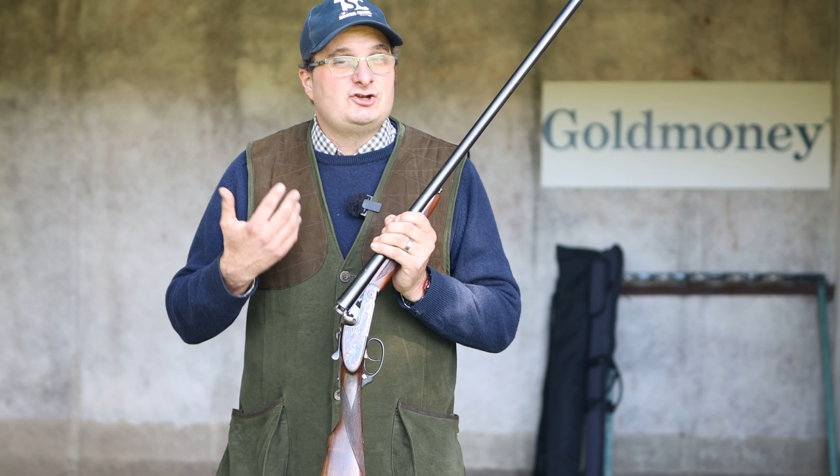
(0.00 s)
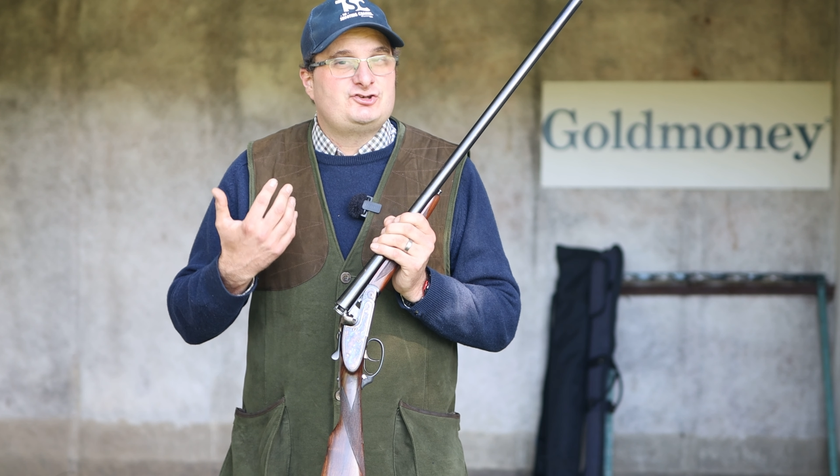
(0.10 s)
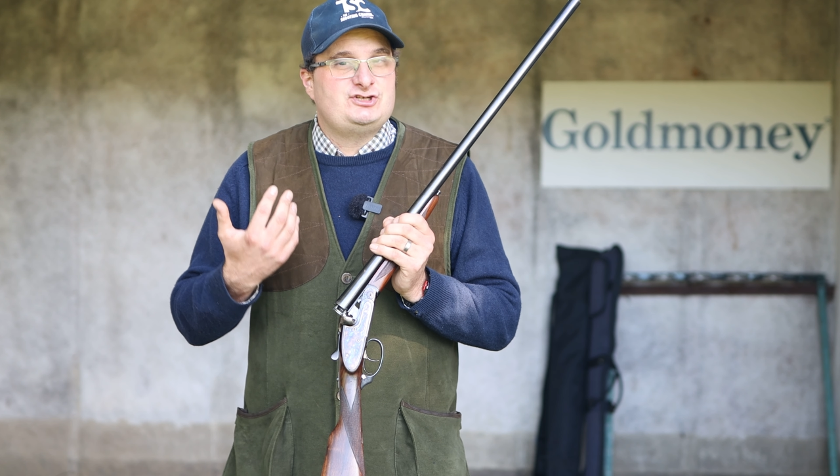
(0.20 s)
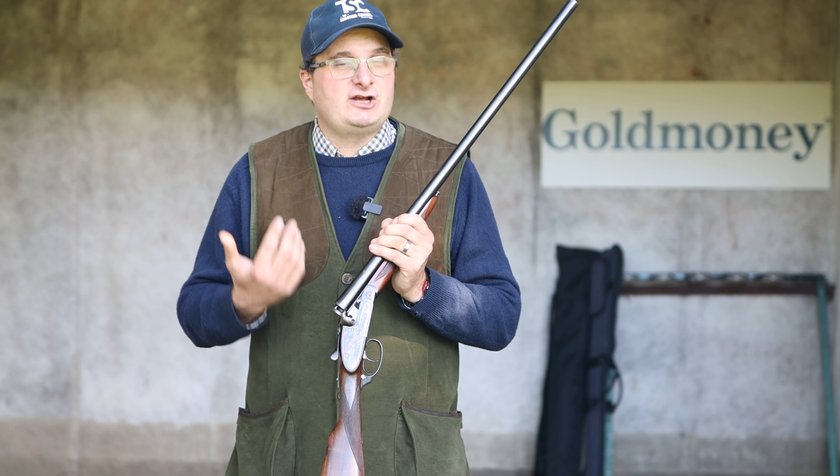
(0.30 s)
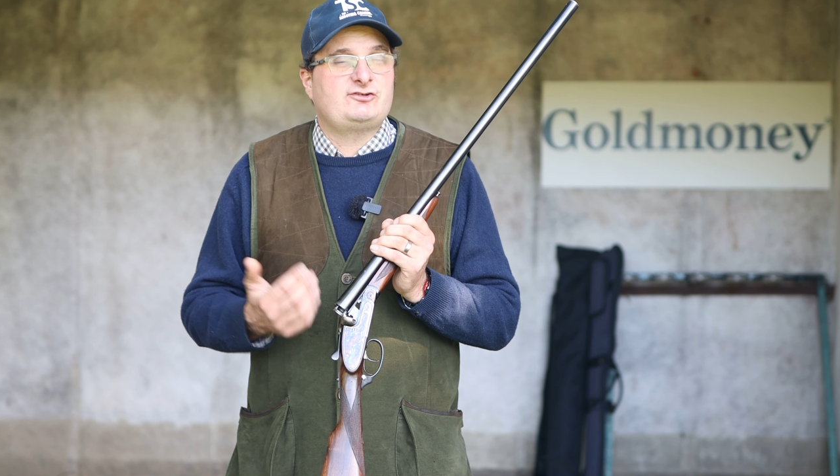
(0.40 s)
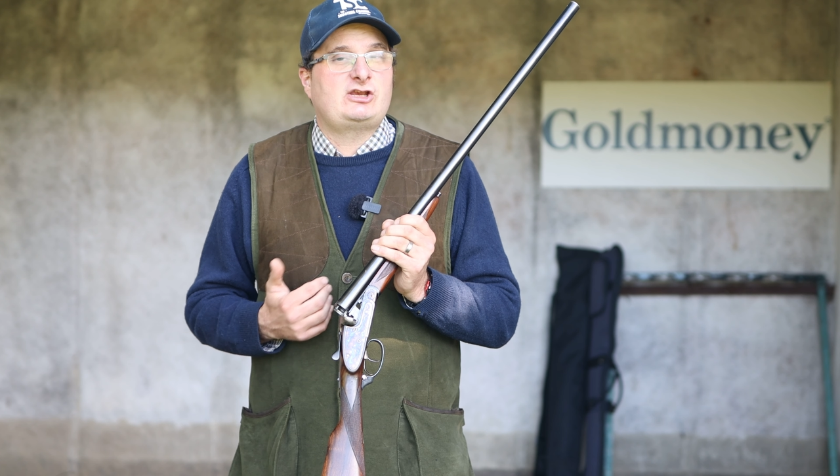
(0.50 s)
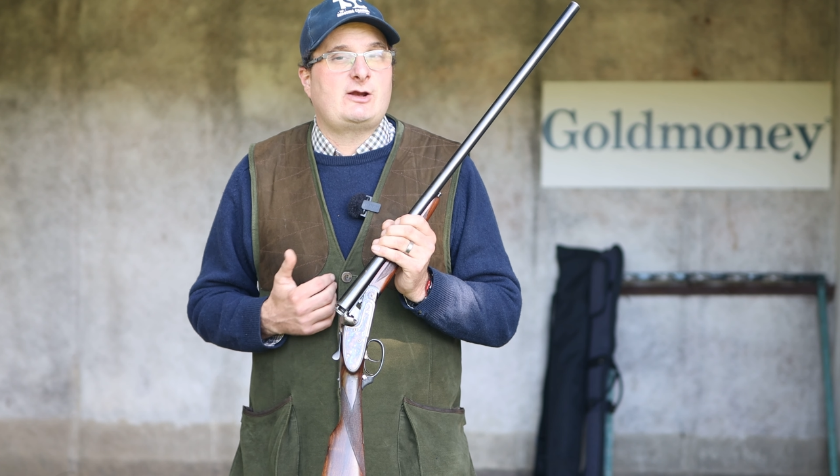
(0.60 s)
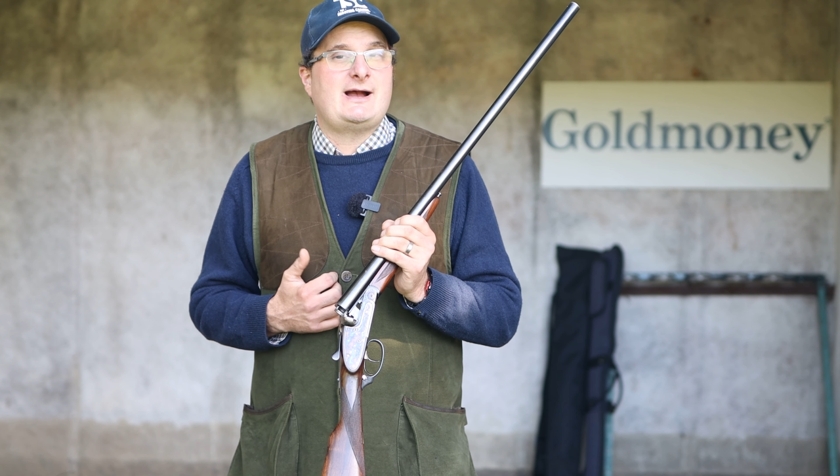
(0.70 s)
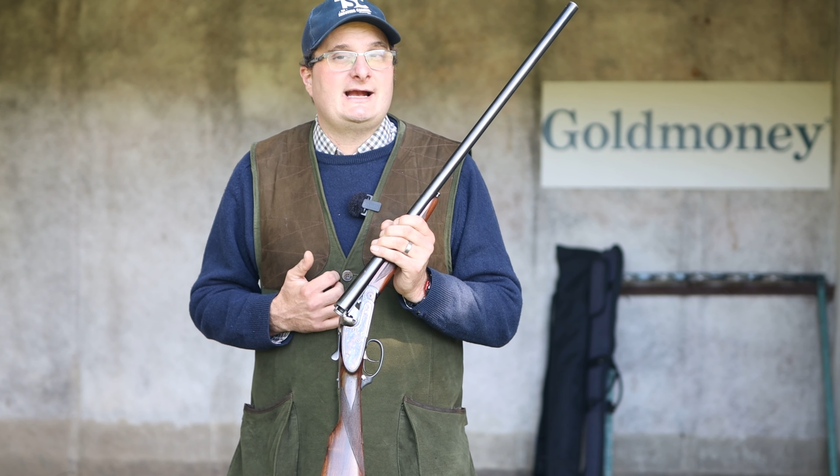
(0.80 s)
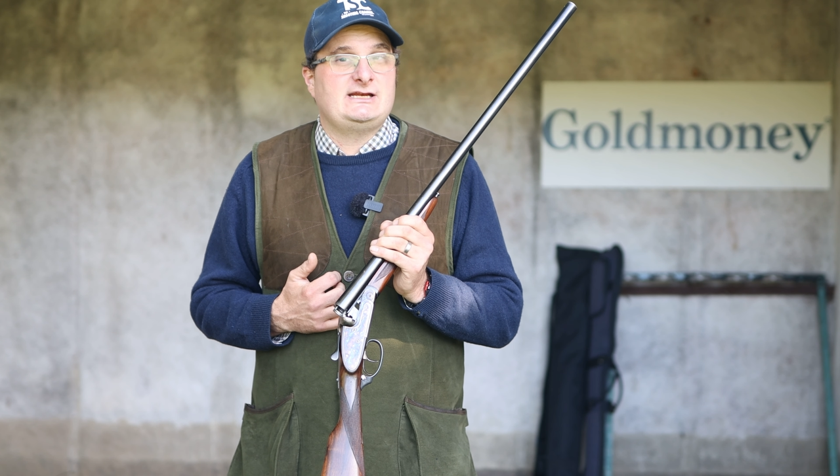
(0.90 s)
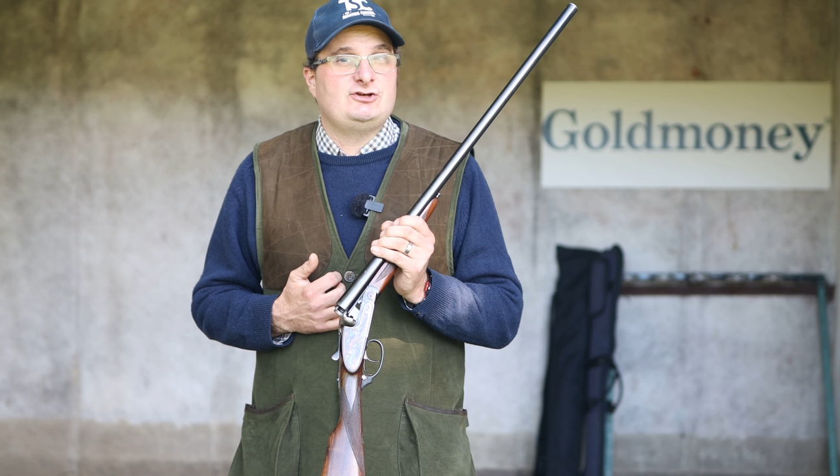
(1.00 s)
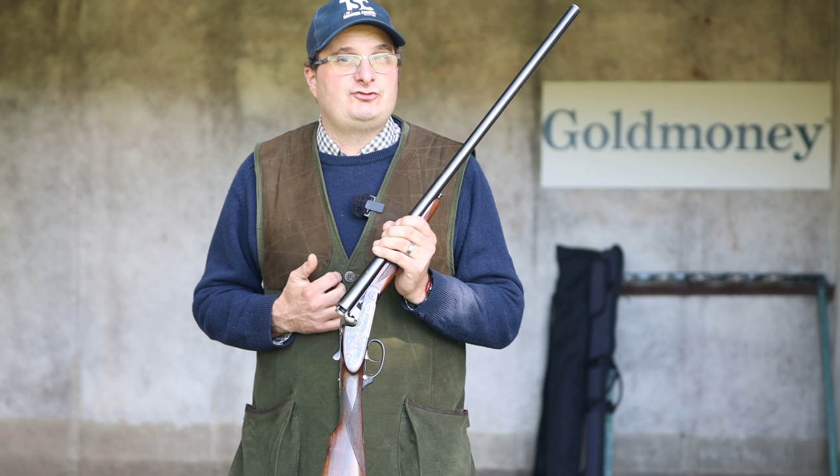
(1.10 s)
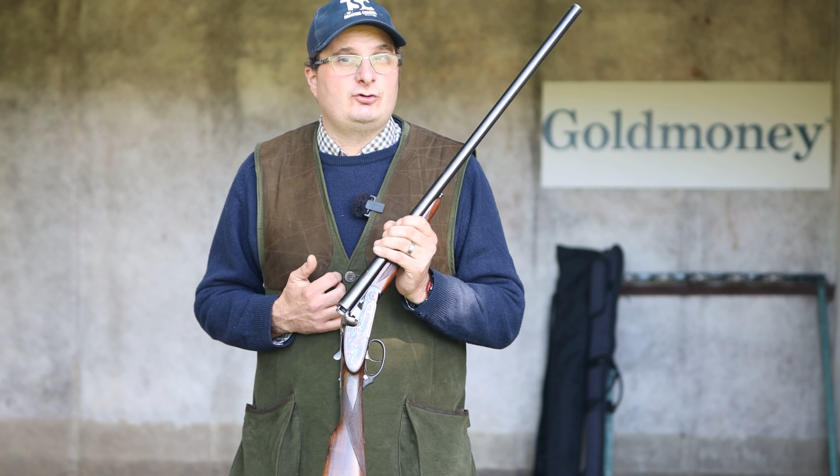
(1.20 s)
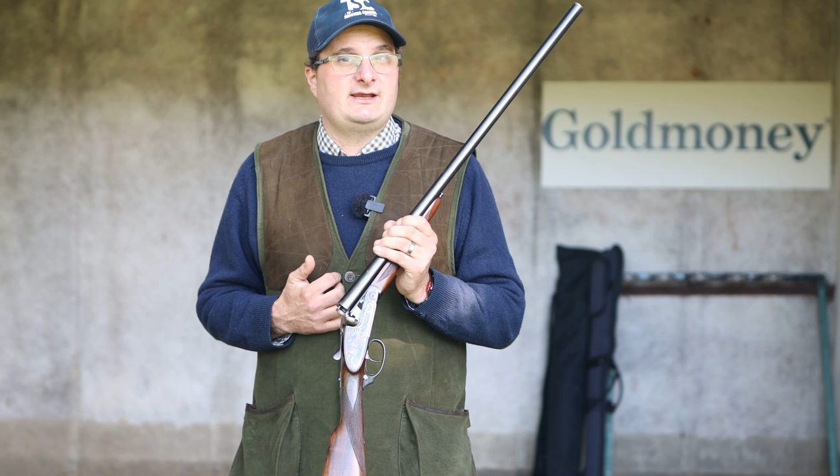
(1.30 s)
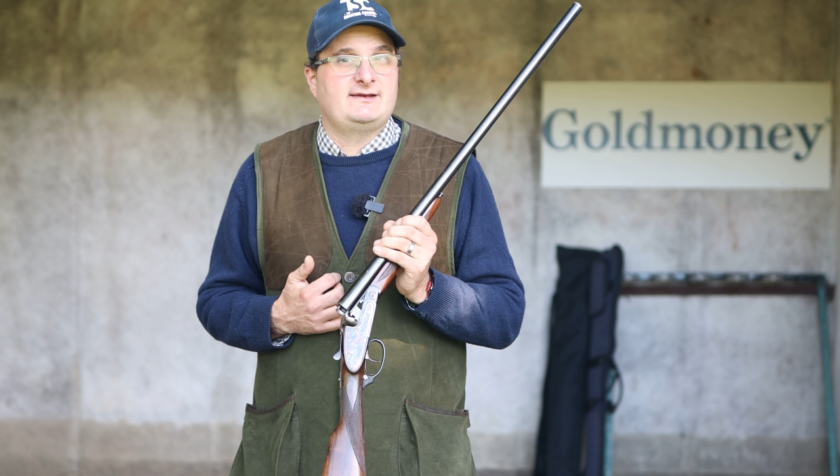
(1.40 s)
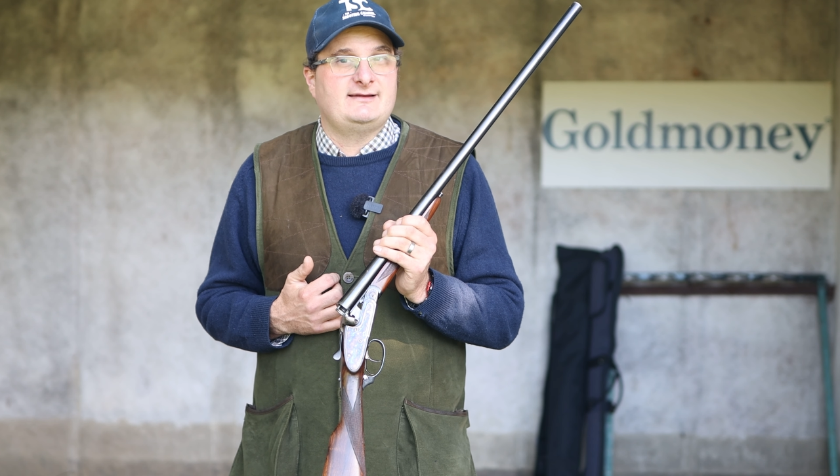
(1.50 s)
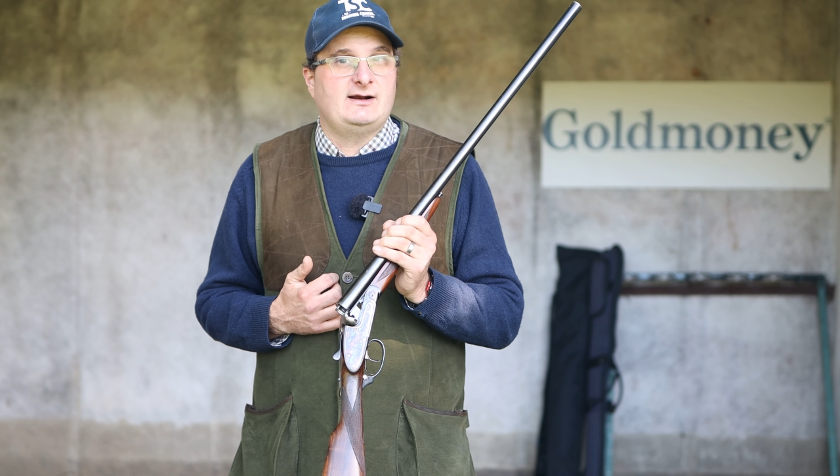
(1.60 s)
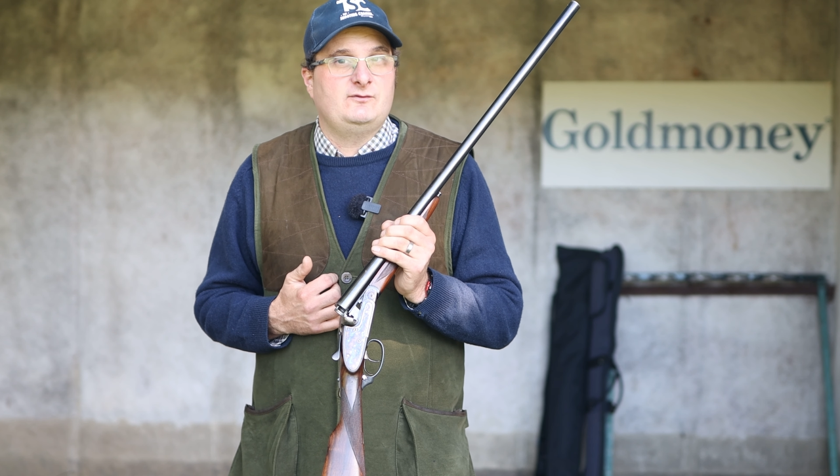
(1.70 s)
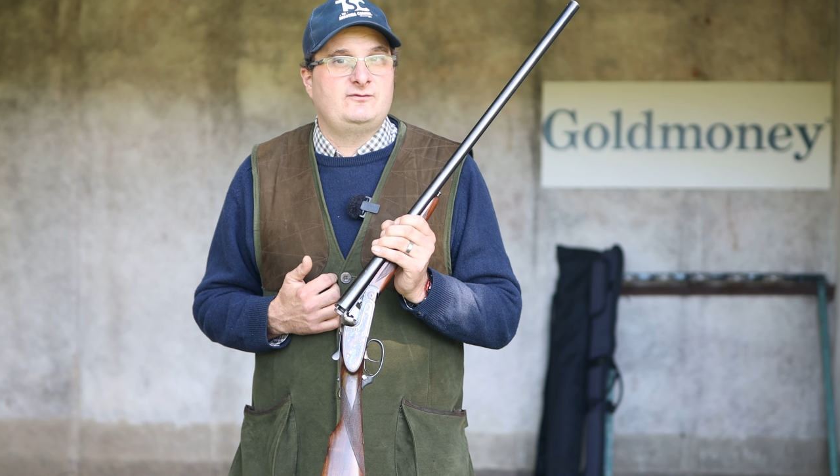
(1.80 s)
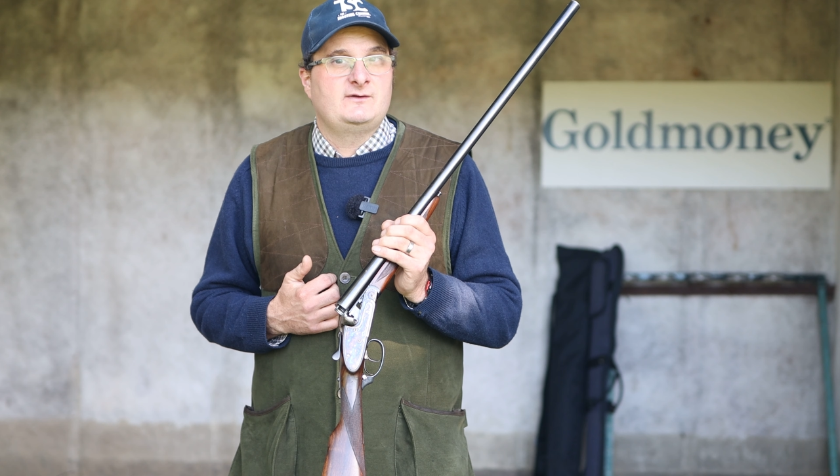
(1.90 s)
just to go out and enjoy
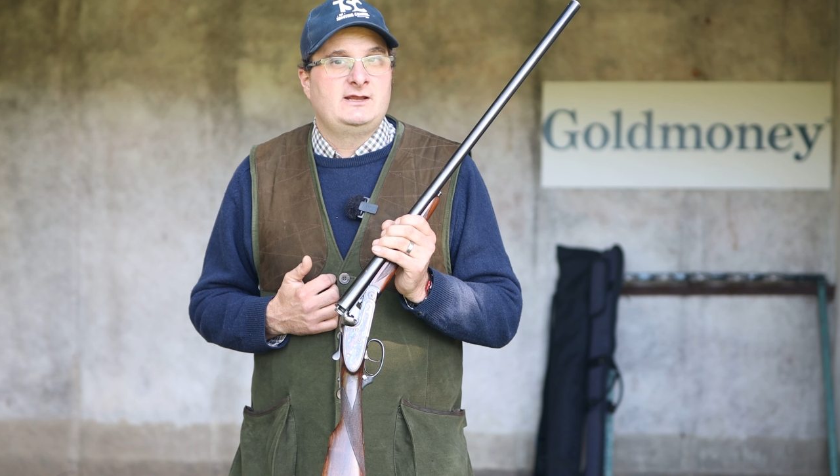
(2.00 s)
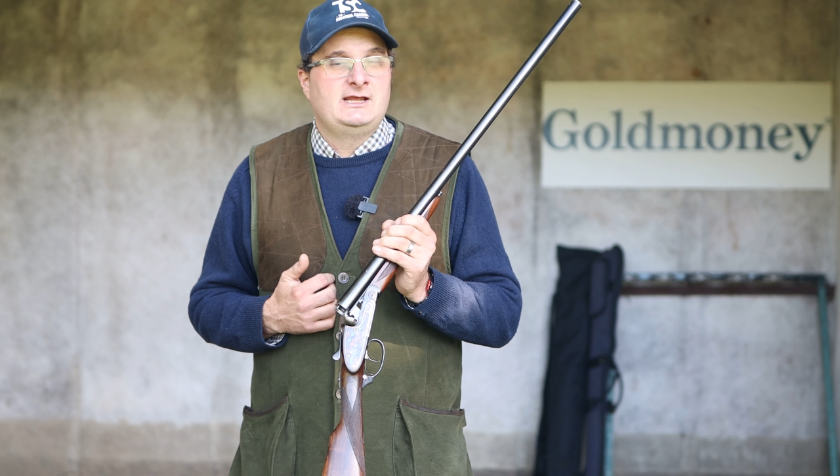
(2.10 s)
yourself,